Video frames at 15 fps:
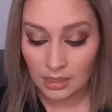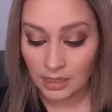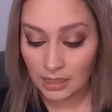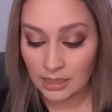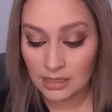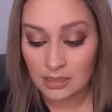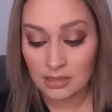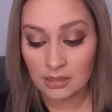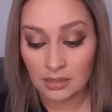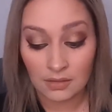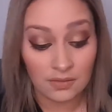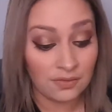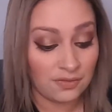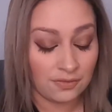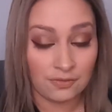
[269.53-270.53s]
it's
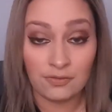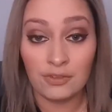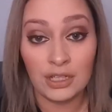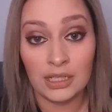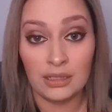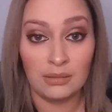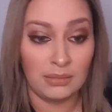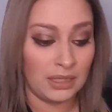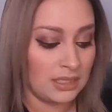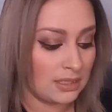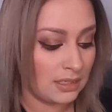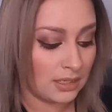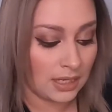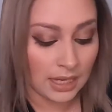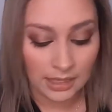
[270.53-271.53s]
freaking amazing.
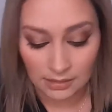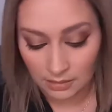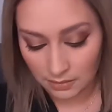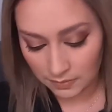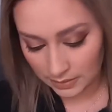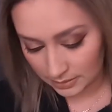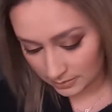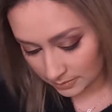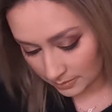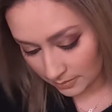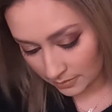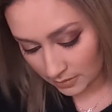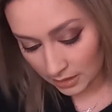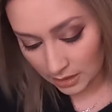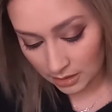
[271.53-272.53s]
I love it.
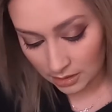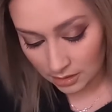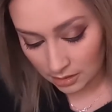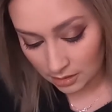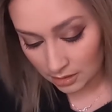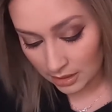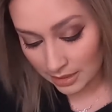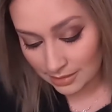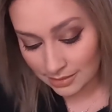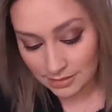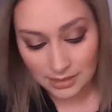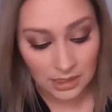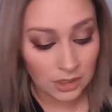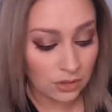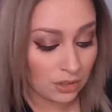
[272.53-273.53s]

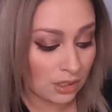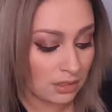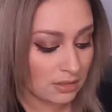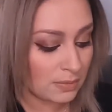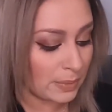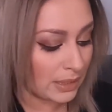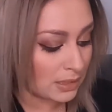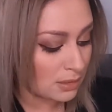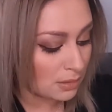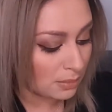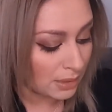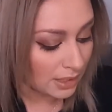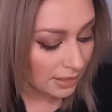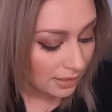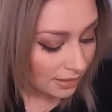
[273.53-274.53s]
Esti, you need to sponsor me.